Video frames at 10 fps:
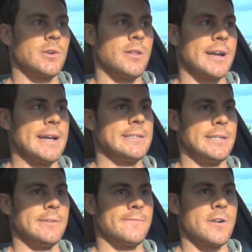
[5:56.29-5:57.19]
So like I
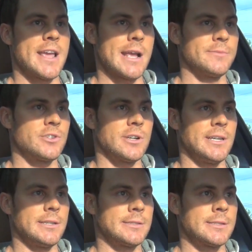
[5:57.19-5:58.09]
did for
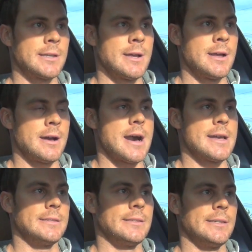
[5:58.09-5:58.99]
hamstrings,
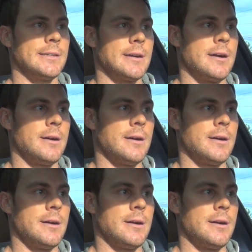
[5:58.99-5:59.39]
I did